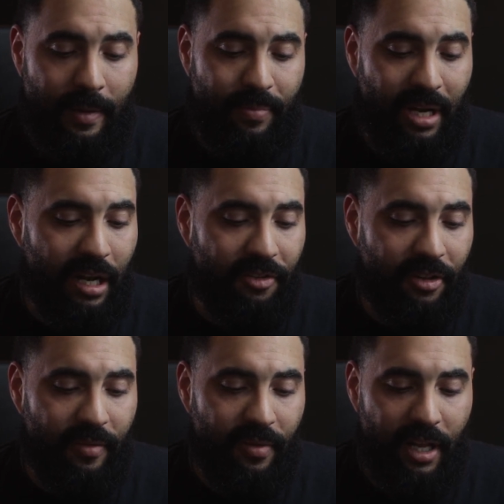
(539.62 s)
But
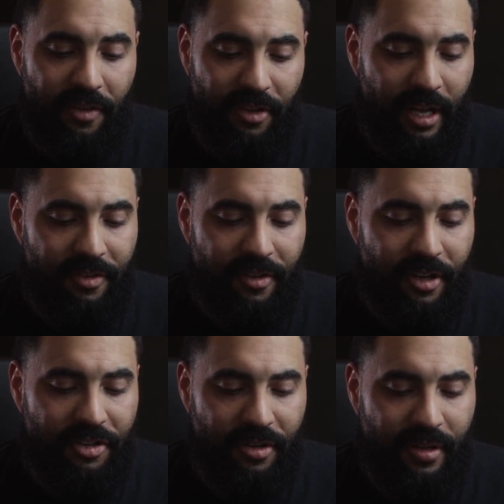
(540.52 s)
honestly, it is a nice
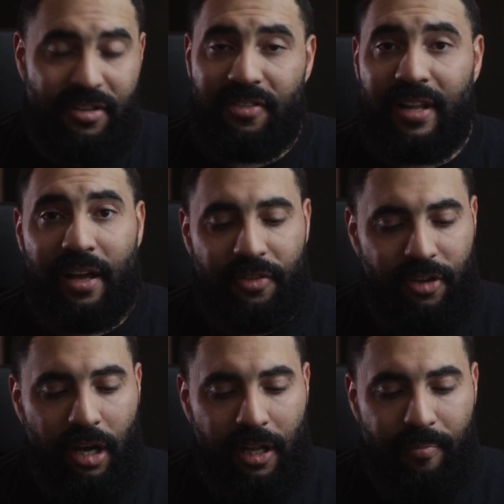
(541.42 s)
addition. I just like a
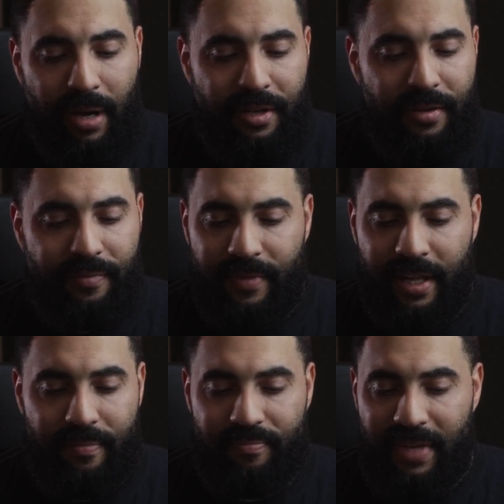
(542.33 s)
solid button,
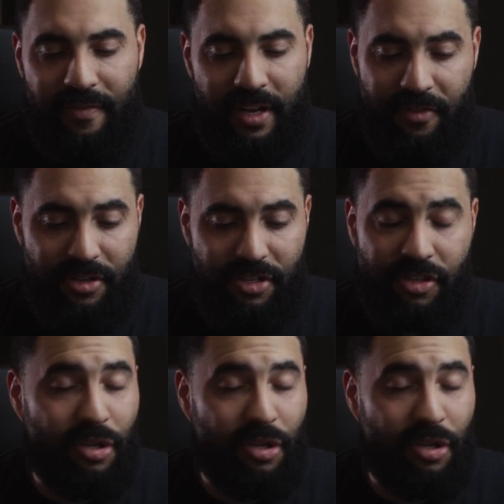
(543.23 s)
and even if you're just